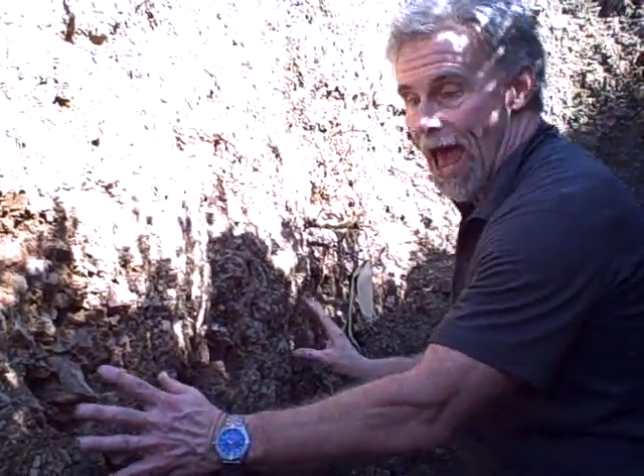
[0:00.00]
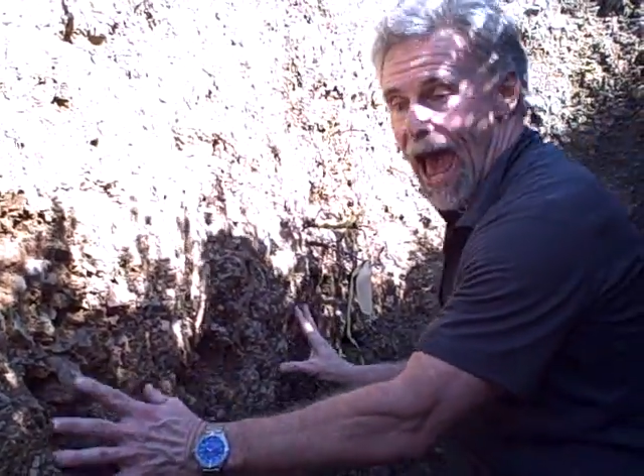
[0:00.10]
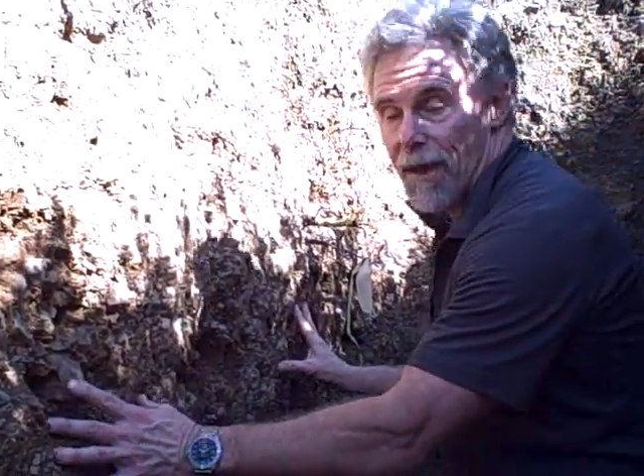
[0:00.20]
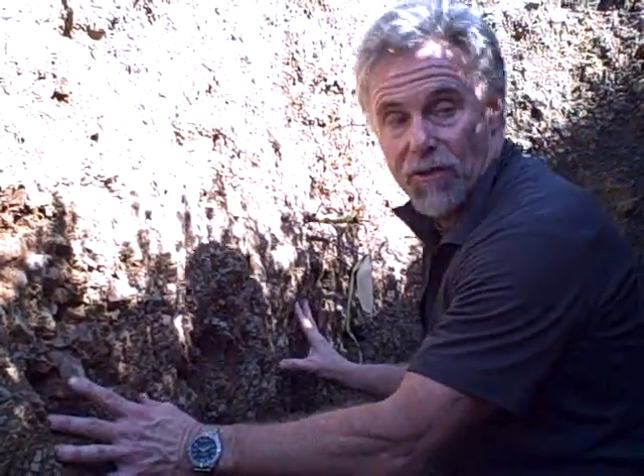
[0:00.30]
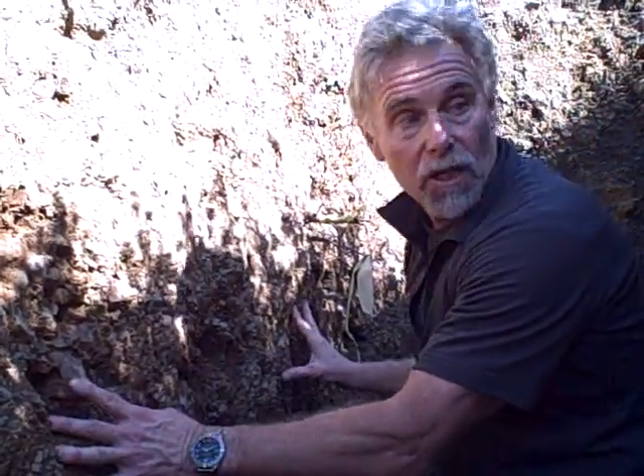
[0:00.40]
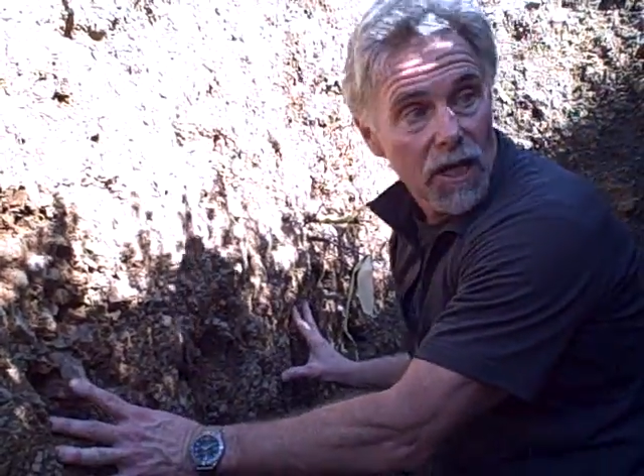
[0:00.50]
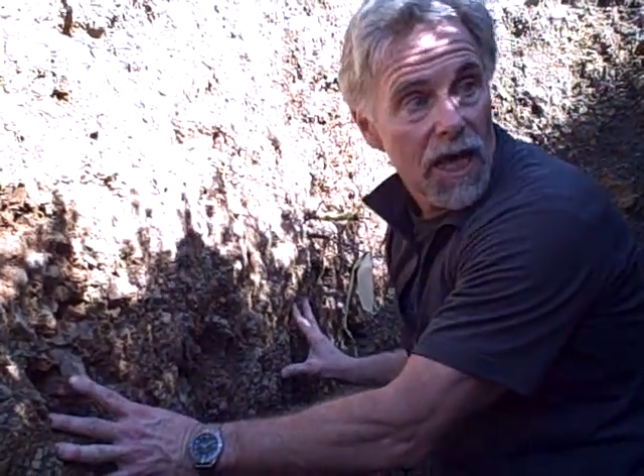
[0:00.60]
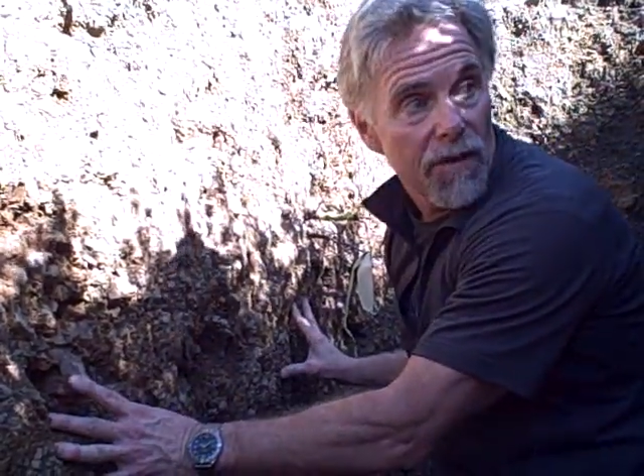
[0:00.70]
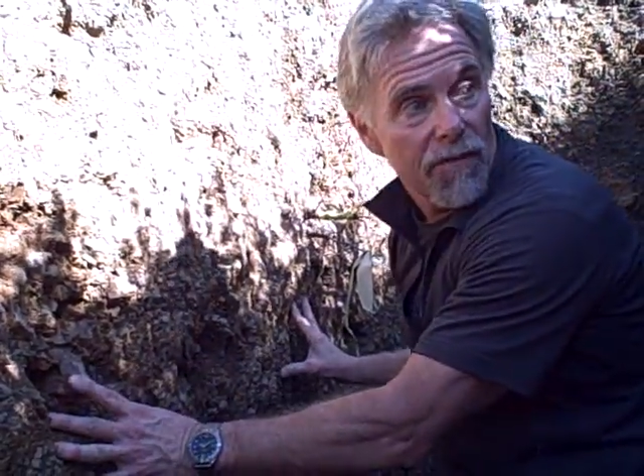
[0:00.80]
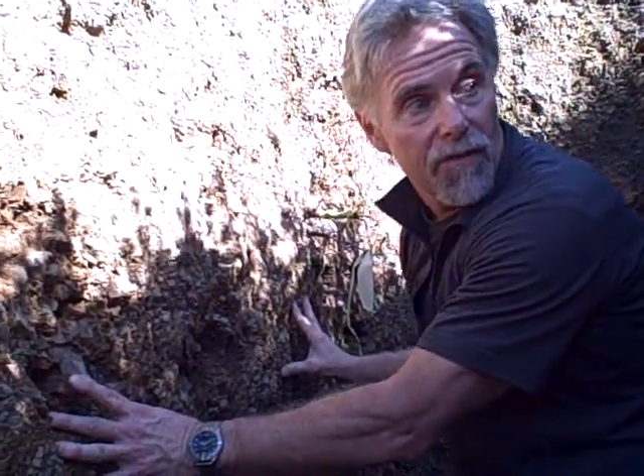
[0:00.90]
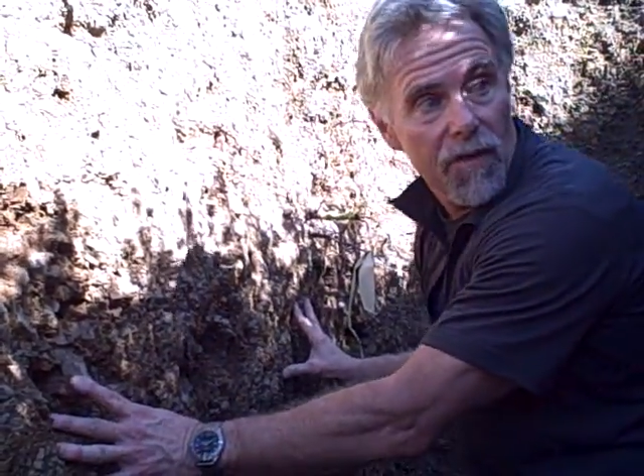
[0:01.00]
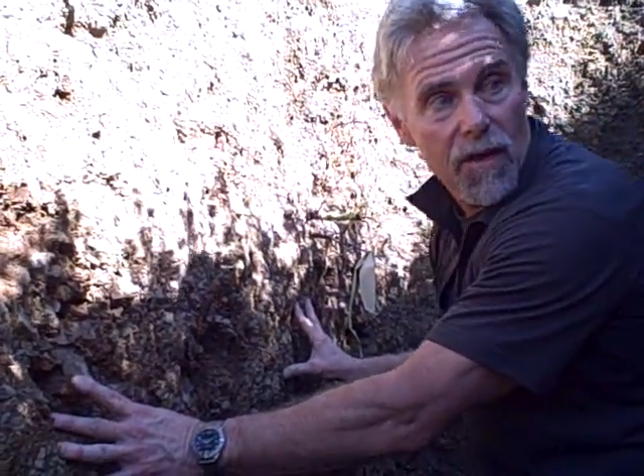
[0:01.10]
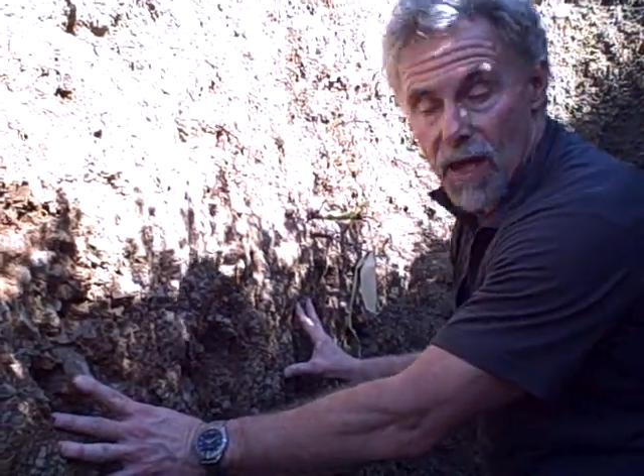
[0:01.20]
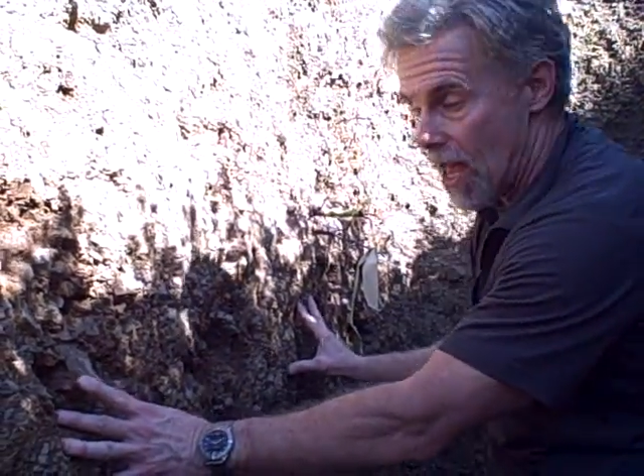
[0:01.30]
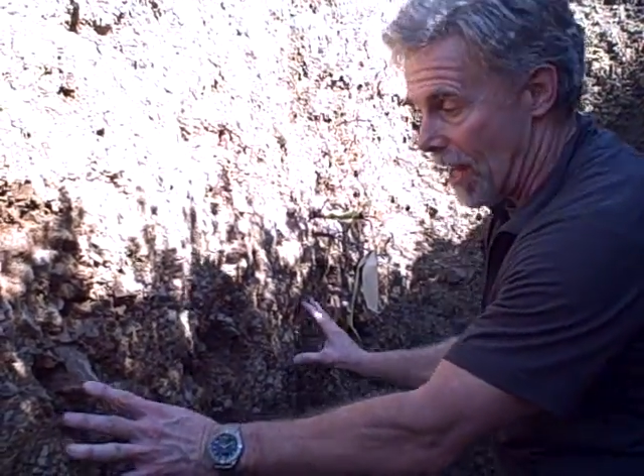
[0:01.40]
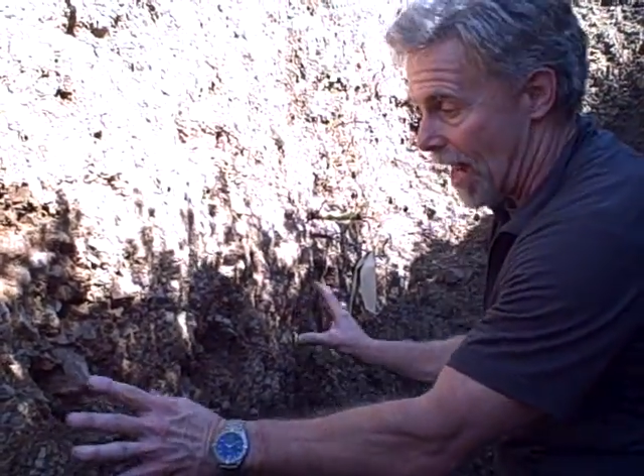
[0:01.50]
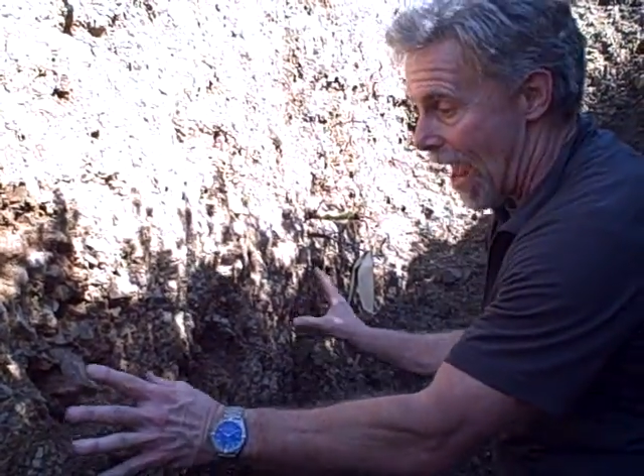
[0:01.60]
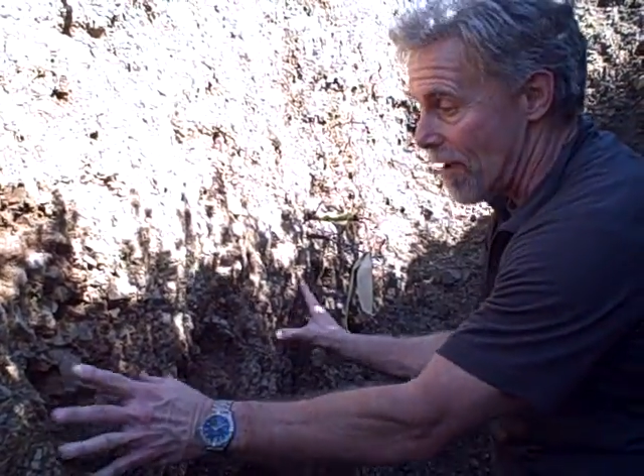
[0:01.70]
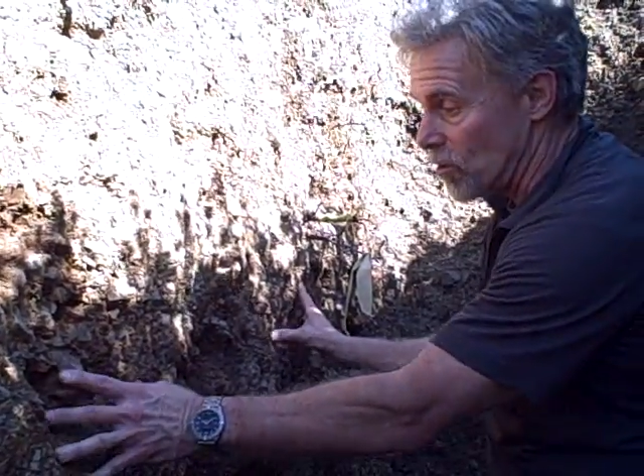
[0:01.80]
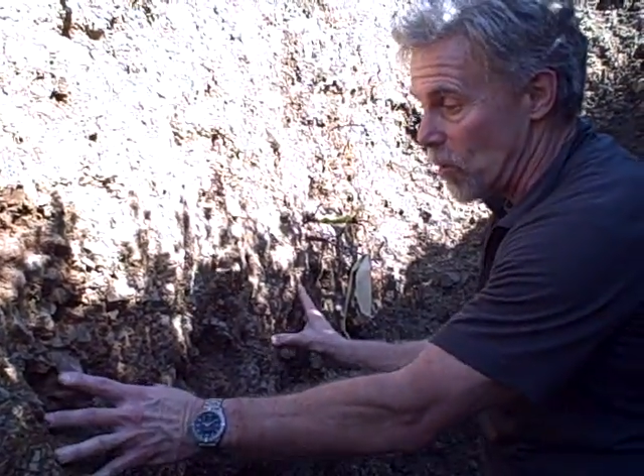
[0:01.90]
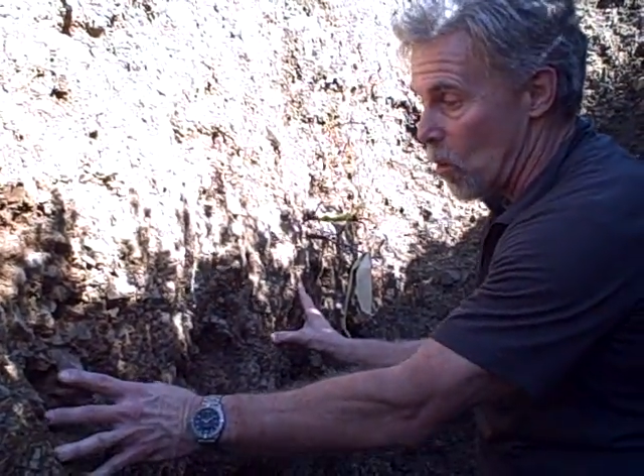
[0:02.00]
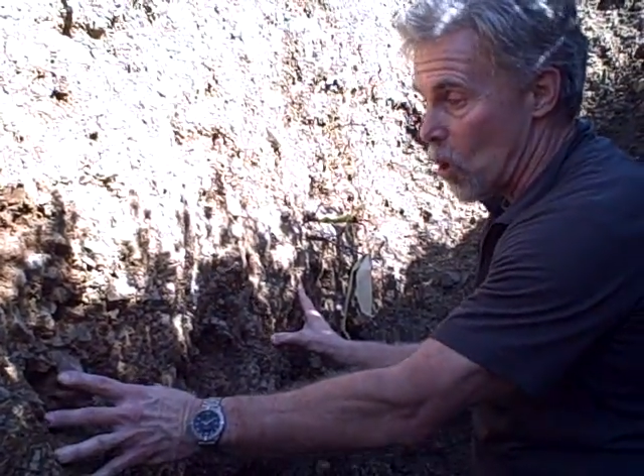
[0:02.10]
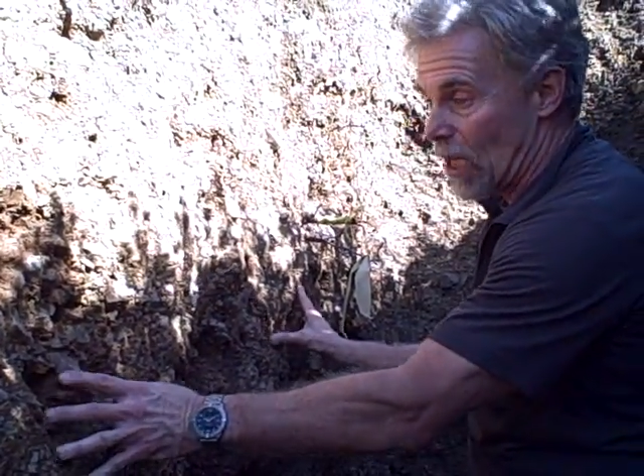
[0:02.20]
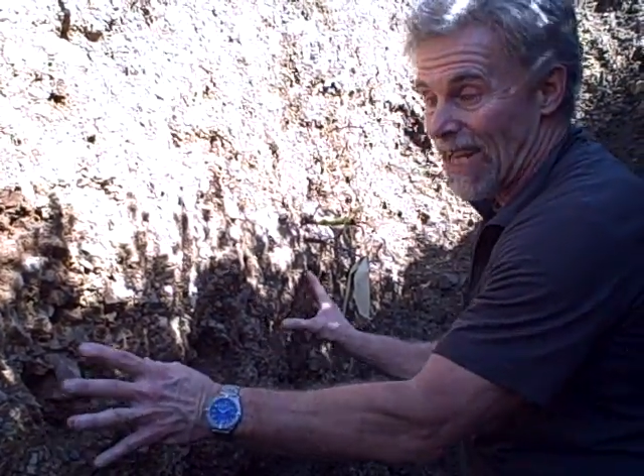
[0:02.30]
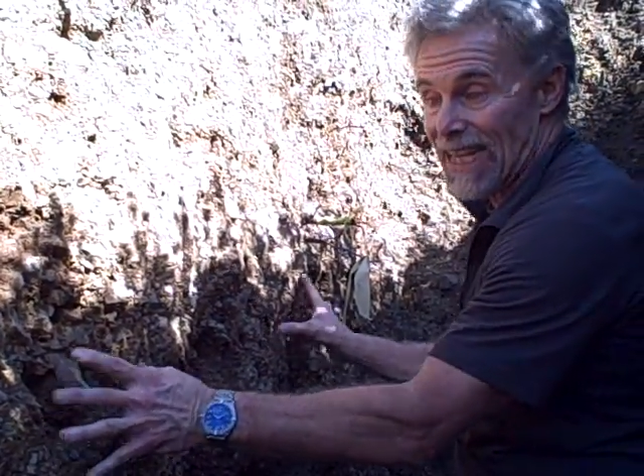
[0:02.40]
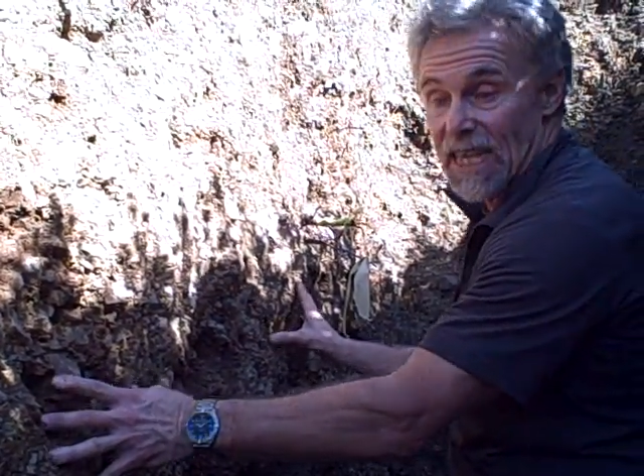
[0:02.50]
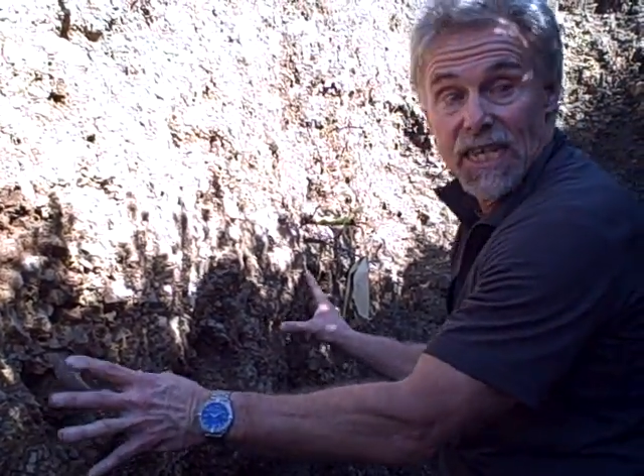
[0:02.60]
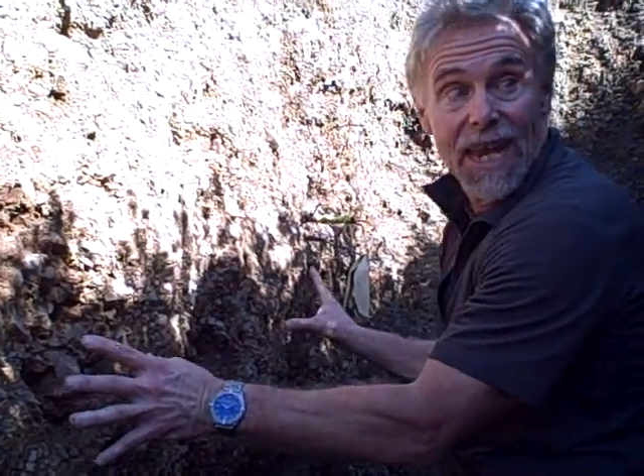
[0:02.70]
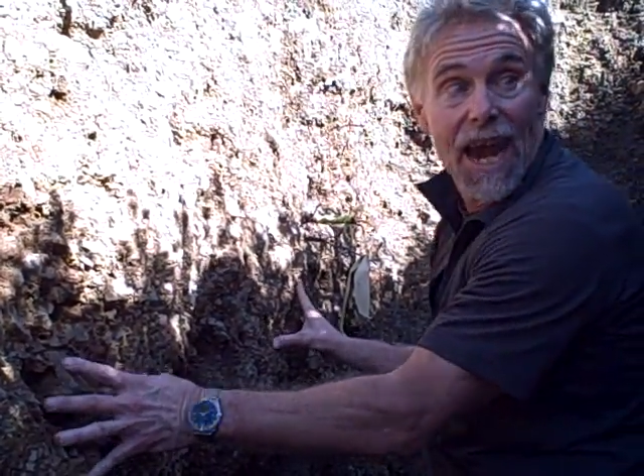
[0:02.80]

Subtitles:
have to live and they have to be working in this